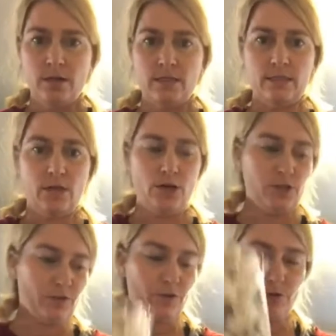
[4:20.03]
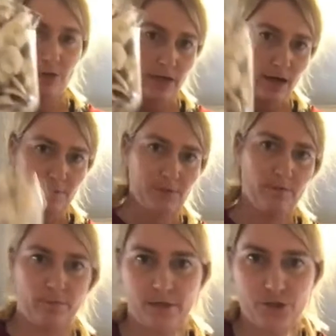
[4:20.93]
This calls for 3 cups
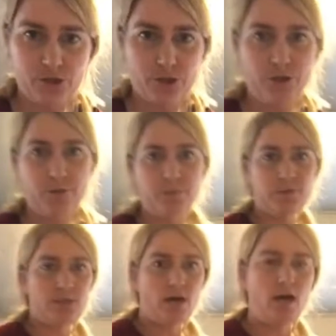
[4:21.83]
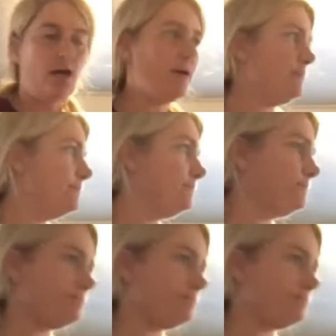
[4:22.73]
of mushrooms. Gotta